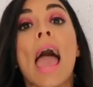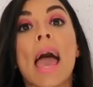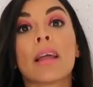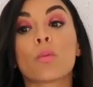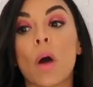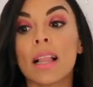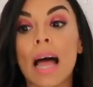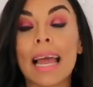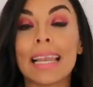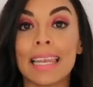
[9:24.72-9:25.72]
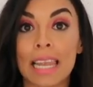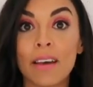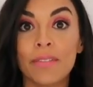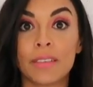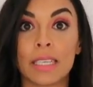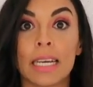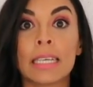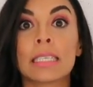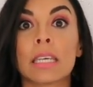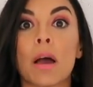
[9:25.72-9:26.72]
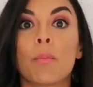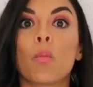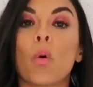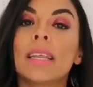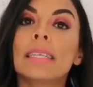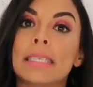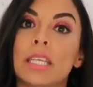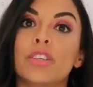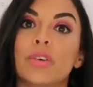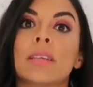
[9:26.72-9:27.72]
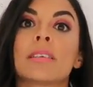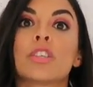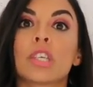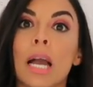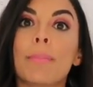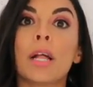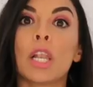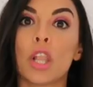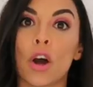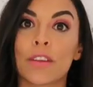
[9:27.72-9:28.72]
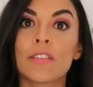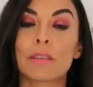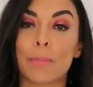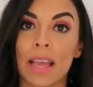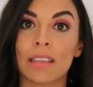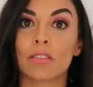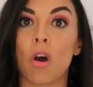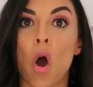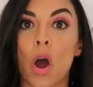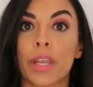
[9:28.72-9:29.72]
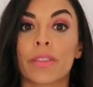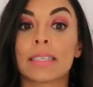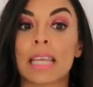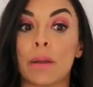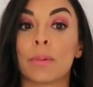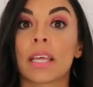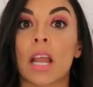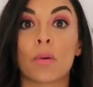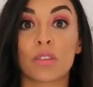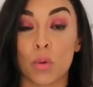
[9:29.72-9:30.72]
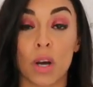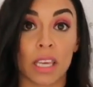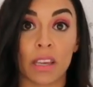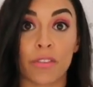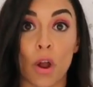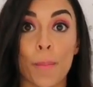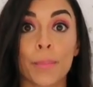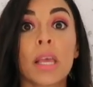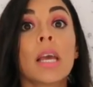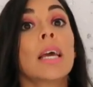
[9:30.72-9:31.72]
And while I loved it, what it did do is it took up a lot of space on the table that I was working from.